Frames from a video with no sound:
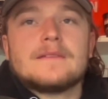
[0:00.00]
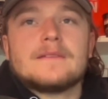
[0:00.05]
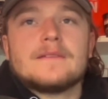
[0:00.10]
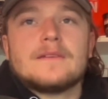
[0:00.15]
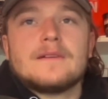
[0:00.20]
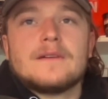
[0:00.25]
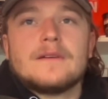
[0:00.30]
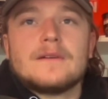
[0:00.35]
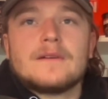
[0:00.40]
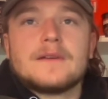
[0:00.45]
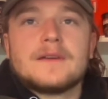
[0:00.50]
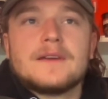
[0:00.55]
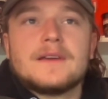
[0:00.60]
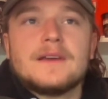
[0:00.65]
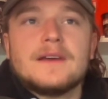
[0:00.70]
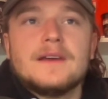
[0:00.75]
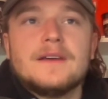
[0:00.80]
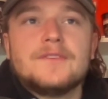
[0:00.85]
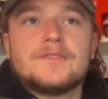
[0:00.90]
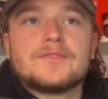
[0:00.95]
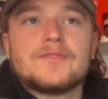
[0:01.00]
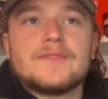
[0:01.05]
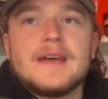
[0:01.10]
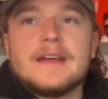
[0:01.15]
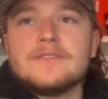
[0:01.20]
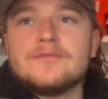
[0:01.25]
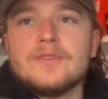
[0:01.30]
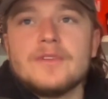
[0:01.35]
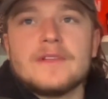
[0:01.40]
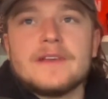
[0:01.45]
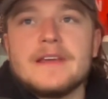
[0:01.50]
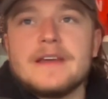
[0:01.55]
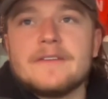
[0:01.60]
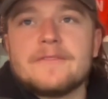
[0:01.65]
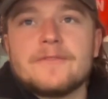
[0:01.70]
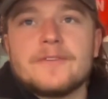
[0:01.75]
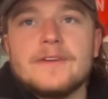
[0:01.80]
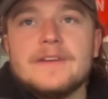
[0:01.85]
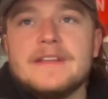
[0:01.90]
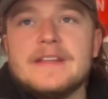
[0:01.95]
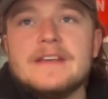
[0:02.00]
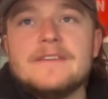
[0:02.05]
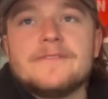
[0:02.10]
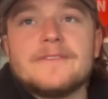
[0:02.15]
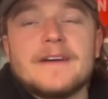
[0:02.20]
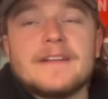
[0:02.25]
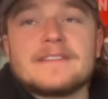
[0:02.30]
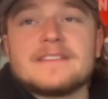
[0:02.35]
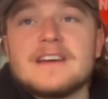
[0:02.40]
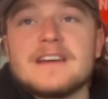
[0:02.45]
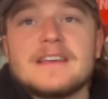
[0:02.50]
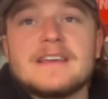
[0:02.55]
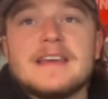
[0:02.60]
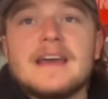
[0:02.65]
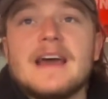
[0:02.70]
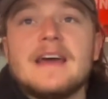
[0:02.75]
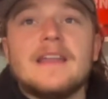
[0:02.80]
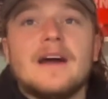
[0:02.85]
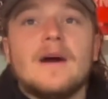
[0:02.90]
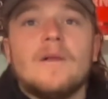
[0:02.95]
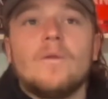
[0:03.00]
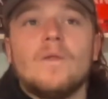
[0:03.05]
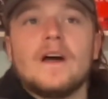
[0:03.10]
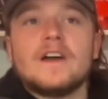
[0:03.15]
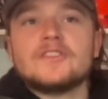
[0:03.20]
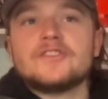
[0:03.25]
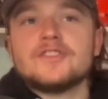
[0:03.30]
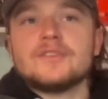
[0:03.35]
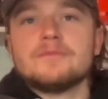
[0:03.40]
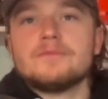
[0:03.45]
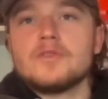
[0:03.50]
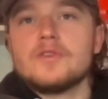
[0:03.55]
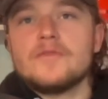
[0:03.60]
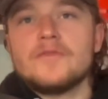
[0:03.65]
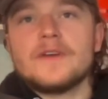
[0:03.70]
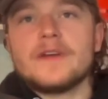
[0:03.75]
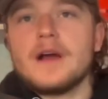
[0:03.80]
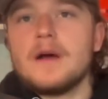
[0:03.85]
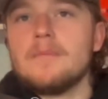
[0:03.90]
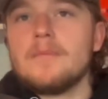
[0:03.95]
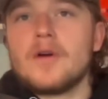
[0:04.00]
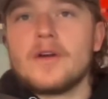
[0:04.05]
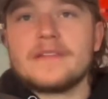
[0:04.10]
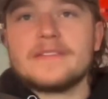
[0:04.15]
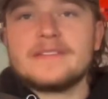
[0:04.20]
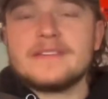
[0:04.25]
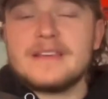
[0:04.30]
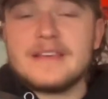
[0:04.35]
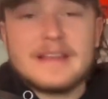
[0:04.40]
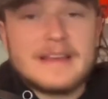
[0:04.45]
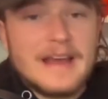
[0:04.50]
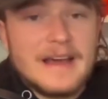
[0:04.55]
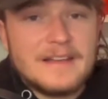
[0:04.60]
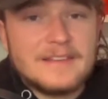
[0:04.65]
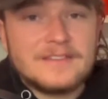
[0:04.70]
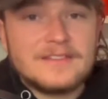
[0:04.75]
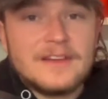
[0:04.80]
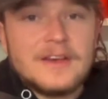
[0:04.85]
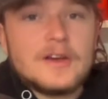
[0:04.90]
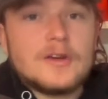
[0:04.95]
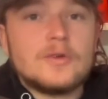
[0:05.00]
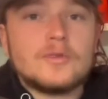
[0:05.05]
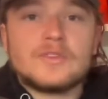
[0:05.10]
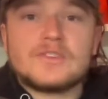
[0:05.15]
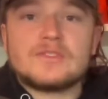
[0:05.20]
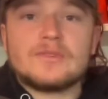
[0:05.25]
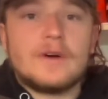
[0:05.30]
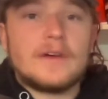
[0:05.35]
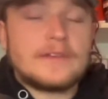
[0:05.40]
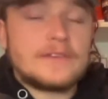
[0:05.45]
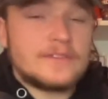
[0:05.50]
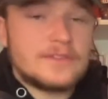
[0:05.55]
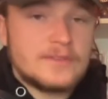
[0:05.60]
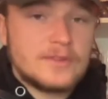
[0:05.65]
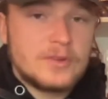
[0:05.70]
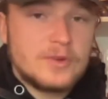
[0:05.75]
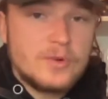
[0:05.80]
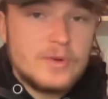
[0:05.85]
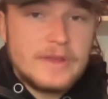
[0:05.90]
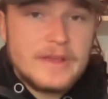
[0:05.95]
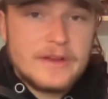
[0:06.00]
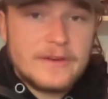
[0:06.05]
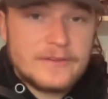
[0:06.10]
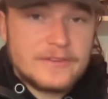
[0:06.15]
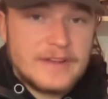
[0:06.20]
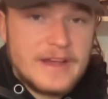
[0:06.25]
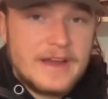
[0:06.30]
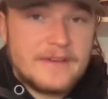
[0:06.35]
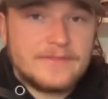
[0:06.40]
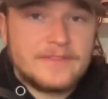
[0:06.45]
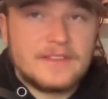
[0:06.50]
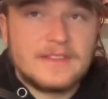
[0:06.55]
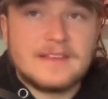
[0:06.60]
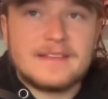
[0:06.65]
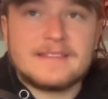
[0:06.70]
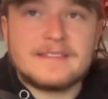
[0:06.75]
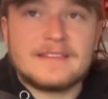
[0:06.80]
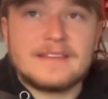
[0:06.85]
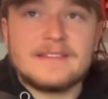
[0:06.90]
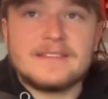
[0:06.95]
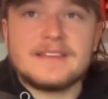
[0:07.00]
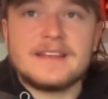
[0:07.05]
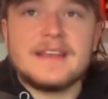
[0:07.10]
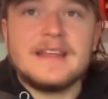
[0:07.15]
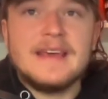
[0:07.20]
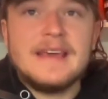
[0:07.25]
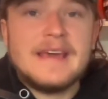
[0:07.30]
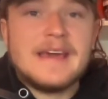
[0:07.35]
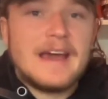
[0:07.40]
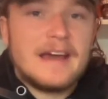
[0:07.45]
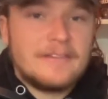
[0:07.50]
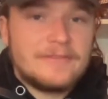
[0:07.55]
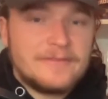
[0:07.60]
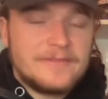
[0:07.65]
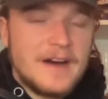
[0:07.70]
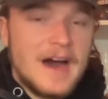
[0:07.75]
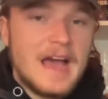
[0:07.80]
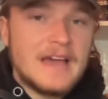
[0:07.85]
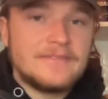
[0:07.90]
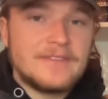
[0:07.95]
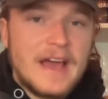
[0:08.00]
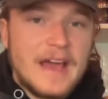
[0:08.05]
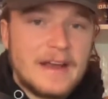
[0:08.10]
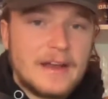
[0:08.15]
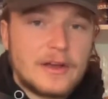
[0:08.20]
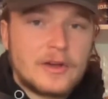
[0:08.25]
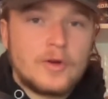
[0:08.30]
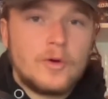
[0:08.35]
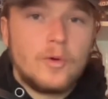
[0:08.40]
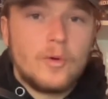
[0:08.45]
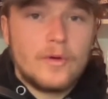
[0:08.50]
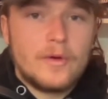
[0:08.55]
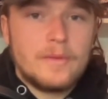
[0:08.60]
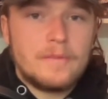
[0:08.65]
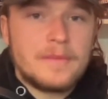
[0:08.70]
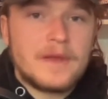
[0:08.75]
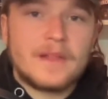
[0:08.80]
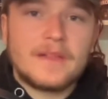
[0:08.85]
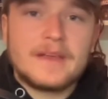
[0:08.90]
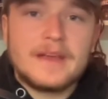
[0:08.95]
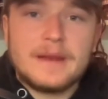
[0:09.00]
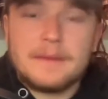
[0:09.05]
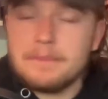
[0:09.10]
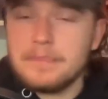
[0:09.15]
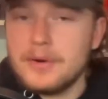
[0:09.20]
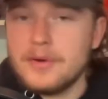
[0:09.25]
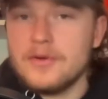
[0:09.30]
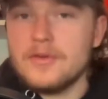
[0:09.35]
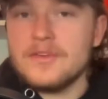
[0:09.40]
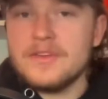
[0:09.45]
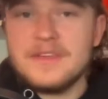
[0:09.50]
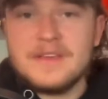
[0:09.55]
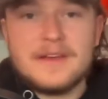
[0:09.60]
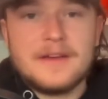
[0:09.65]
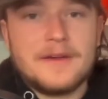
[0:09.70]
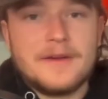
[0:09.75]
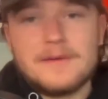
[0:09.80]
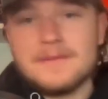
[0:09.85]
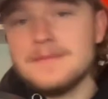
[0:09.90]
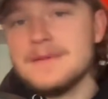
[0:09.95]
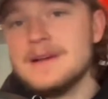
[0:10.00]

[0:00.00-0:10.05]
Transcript: Okay, so that's really it for defense. Again, unless you're moving a Martinez, who still has 2 years after this season at $5.25 million per year,